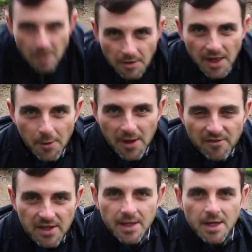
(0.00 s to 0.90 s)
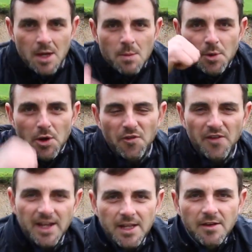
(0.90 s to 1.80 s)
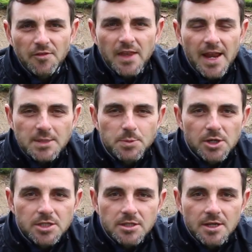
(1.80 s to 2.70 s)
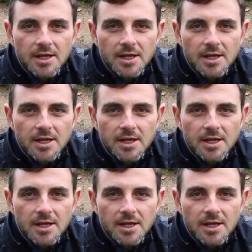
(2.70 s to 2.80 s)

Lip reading: And there we have it, perfect for the next person.